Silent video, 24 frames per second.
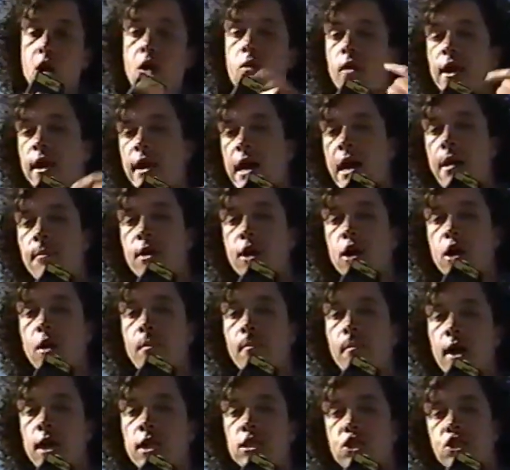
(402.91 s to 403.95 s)
Right now, I'm going to go
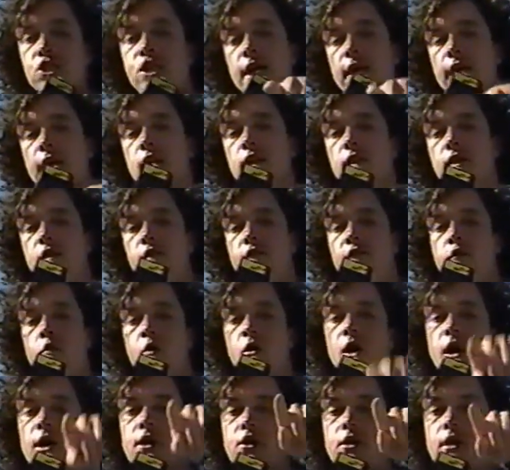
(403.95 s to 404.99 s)
munch. Check out Lita
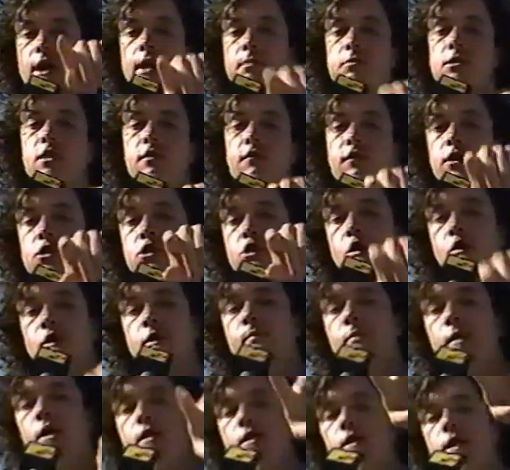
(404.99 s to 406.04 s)
Ford on your MTV. Totally
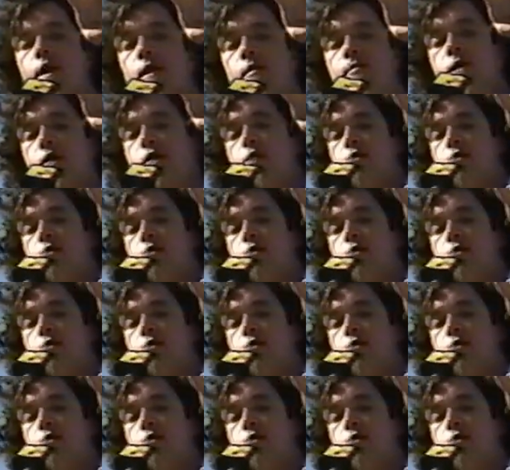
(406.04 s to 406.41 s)
Pauly later, buddy.